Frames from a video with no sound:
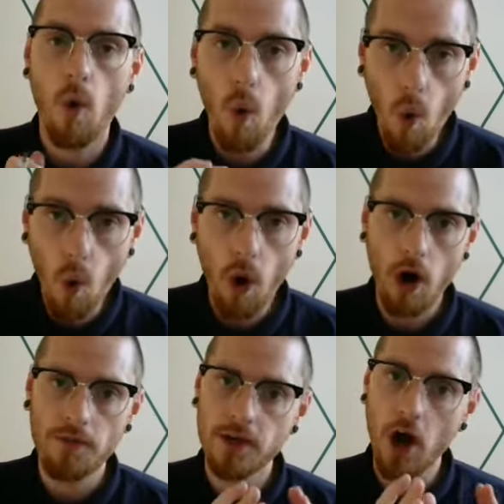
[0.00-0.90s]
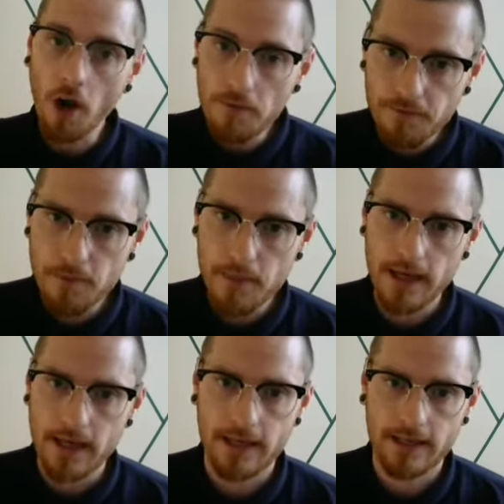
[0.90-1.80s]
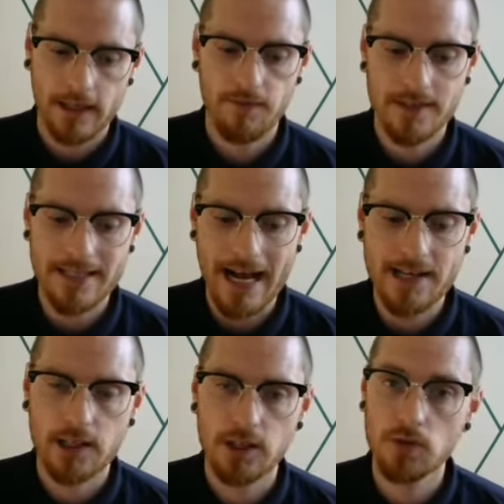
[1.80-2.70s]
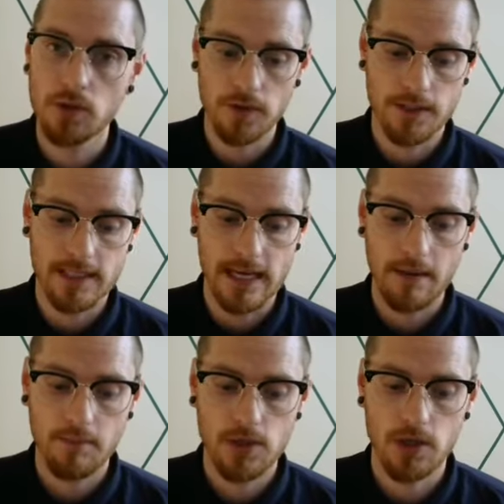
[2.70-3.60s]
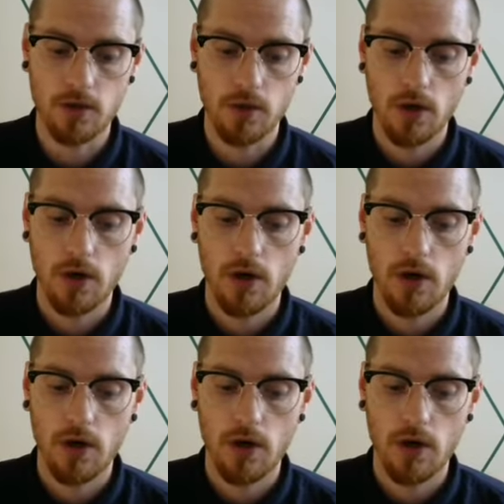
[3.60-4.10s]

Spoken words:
or on the unfamiliar, if it's asking you to do the same to